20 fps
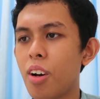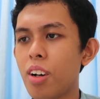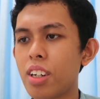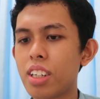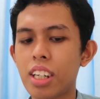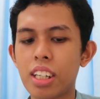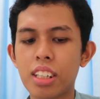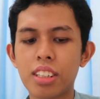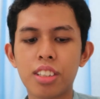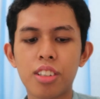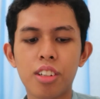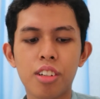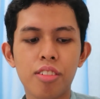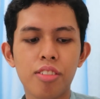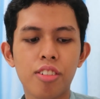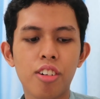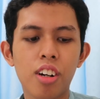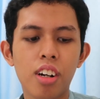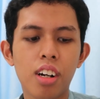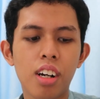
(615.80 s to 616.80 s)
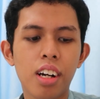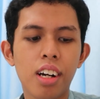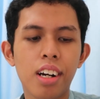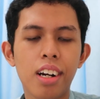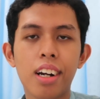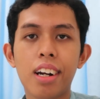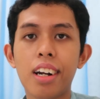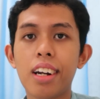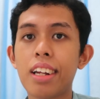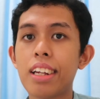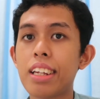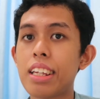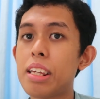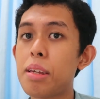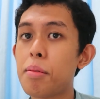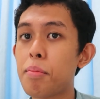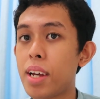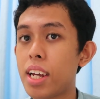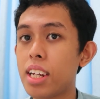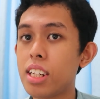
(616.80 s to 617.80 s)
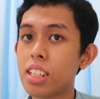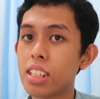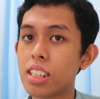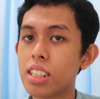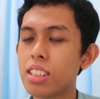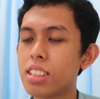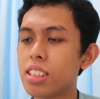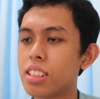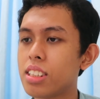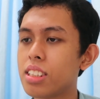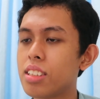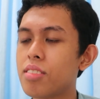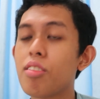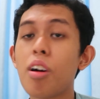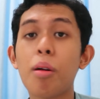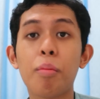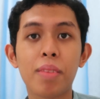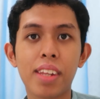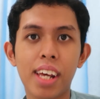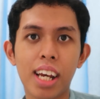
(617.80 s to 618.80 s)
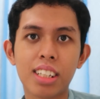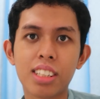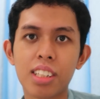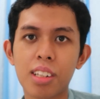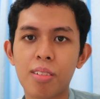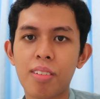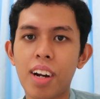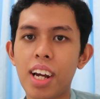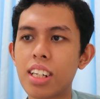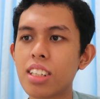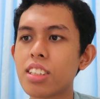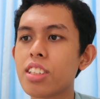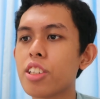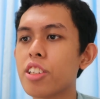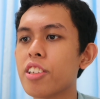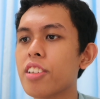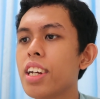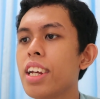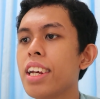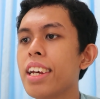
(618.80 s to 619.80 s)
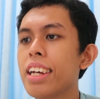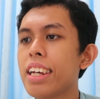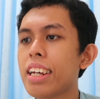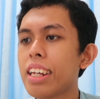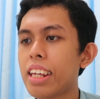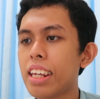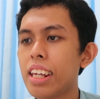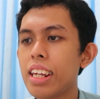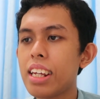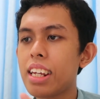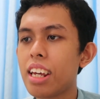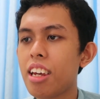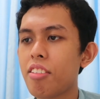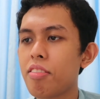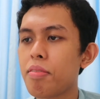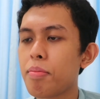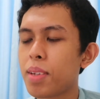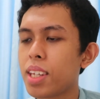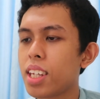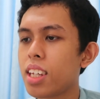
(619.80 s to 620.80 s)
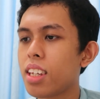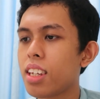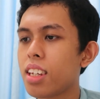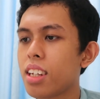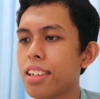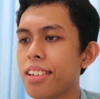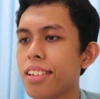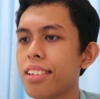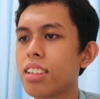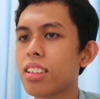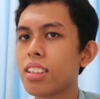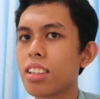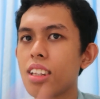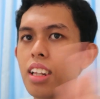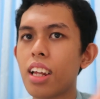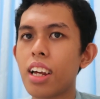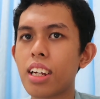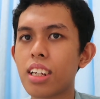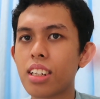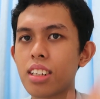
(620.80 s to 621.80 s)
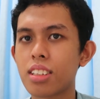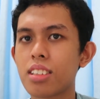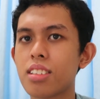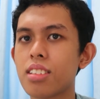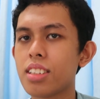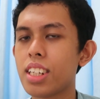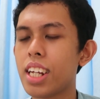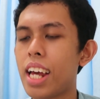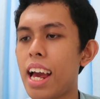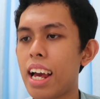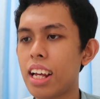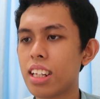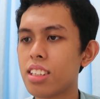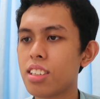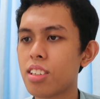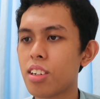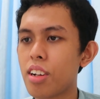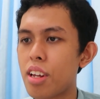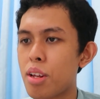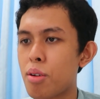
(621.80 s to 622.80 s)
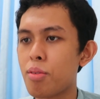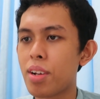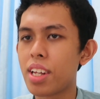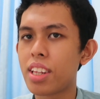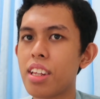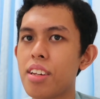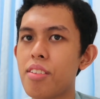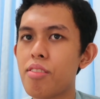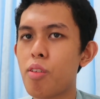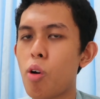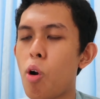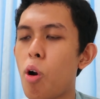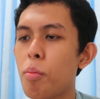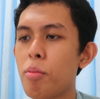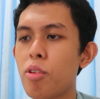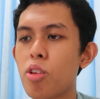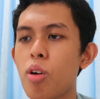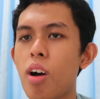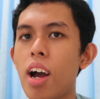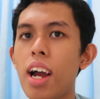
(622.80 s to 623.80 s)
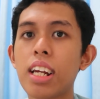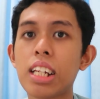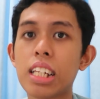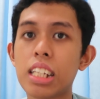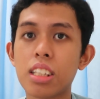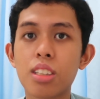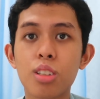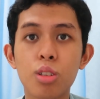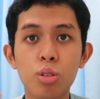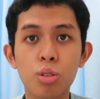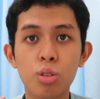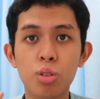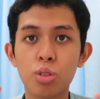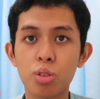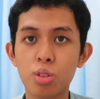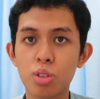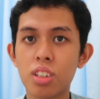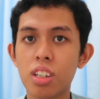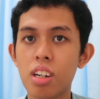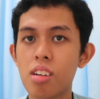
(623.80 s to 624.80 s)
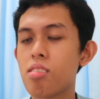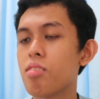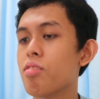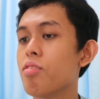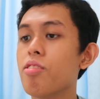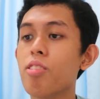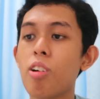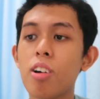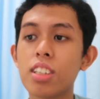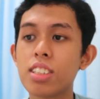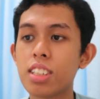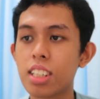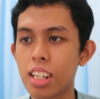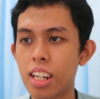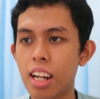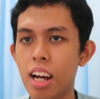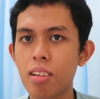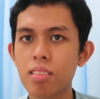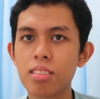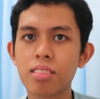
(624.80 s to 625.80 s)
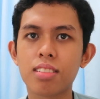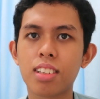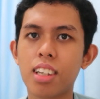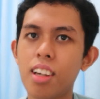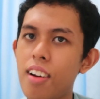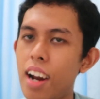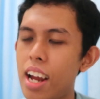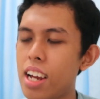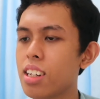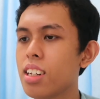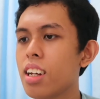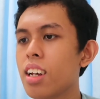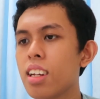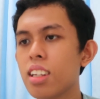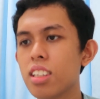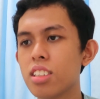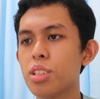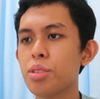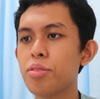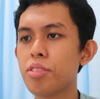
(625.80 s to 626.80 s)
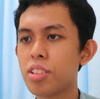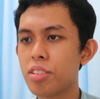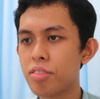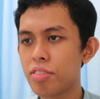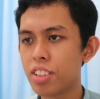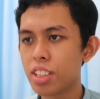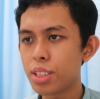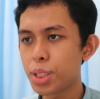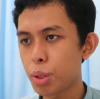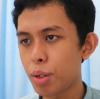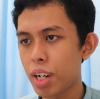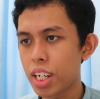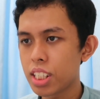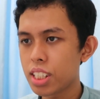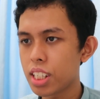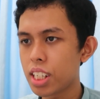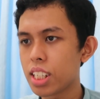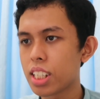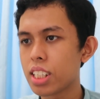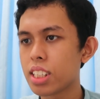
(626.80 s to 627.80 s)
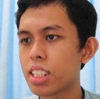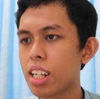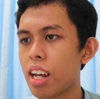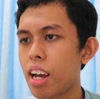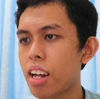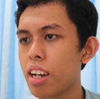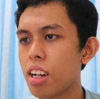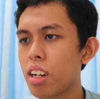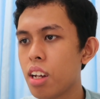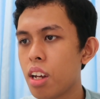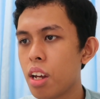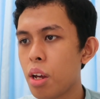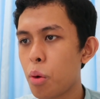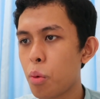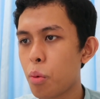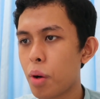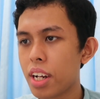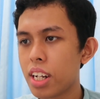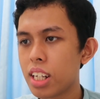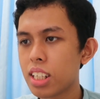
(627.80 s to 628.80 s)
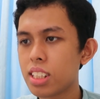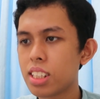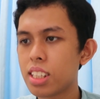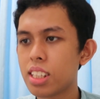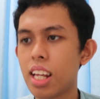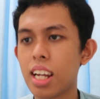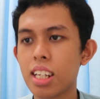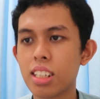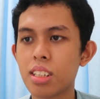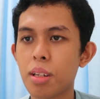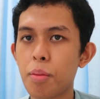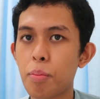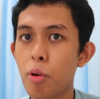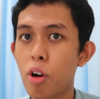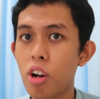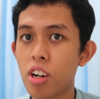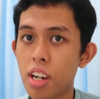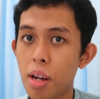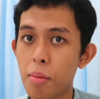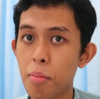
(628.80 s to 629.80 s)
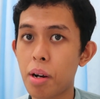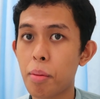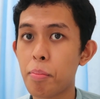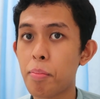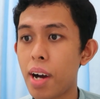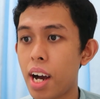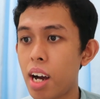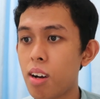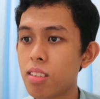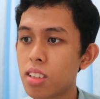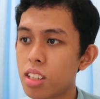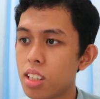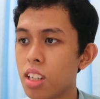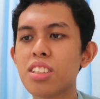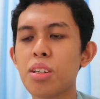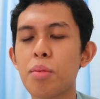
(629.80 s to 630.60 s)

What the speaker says: Okay, so for Iman, he's from TESL, right? So he gave me like the answer in written form, so I need to voice it out. Alright, so for the first question is that, what is TESL program about?